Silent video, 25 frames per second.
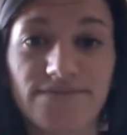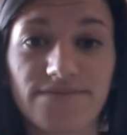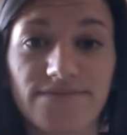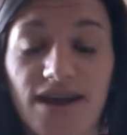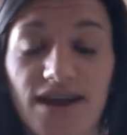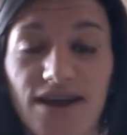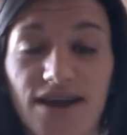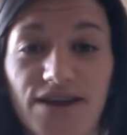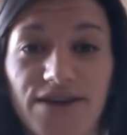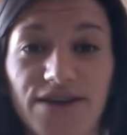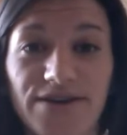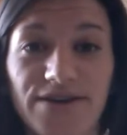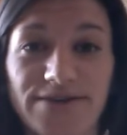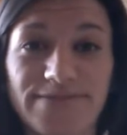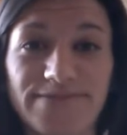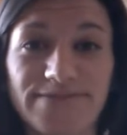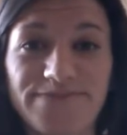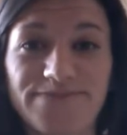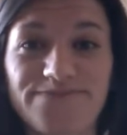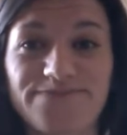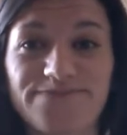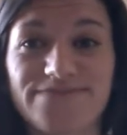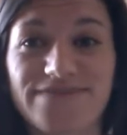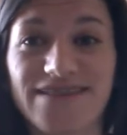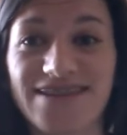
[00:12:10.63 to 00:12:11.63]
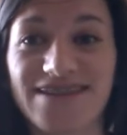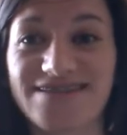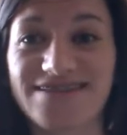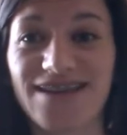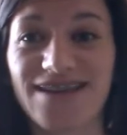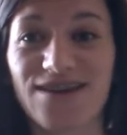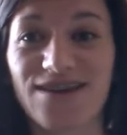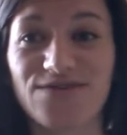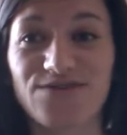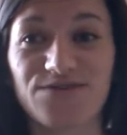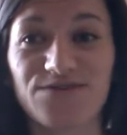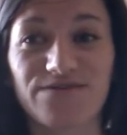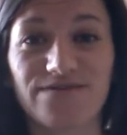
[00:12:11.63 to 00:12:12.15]
I don't know. It
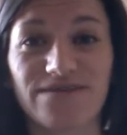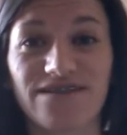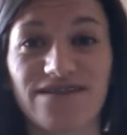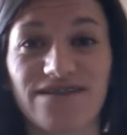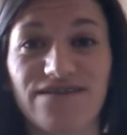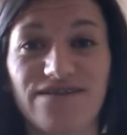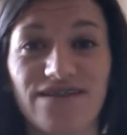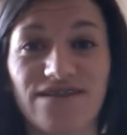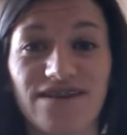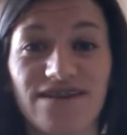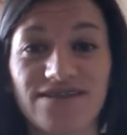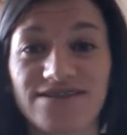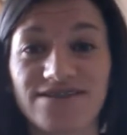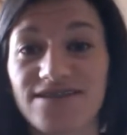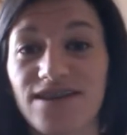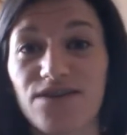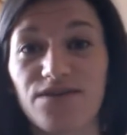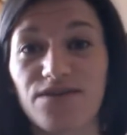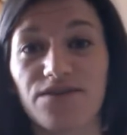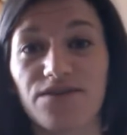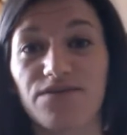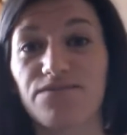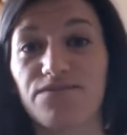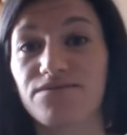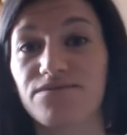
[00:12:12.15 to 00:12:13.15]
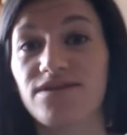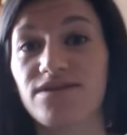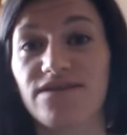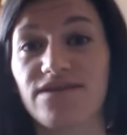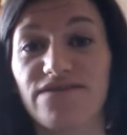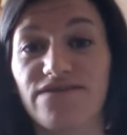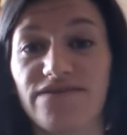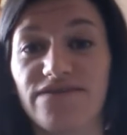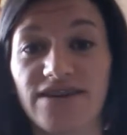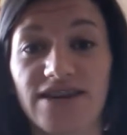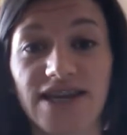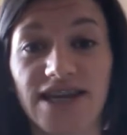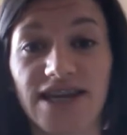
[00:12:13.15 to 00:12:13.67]
sounded really
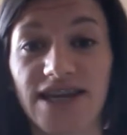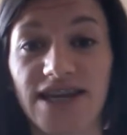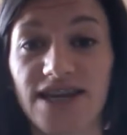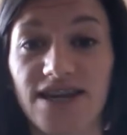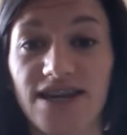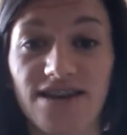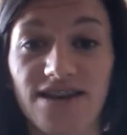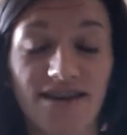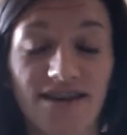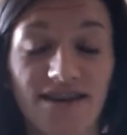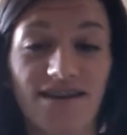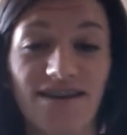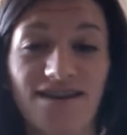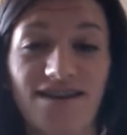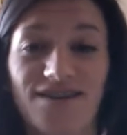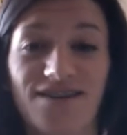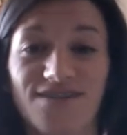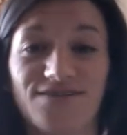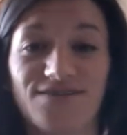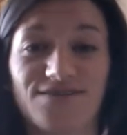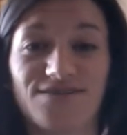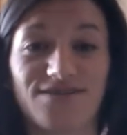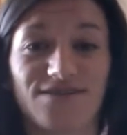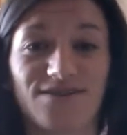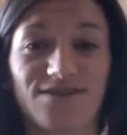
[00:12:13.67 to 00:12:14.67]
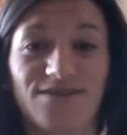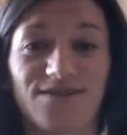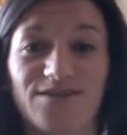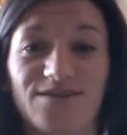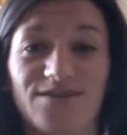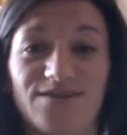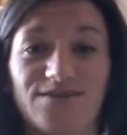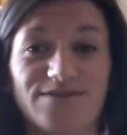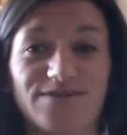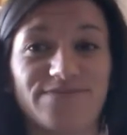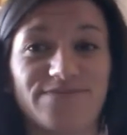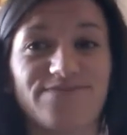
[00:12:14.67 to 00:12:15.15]
funny. So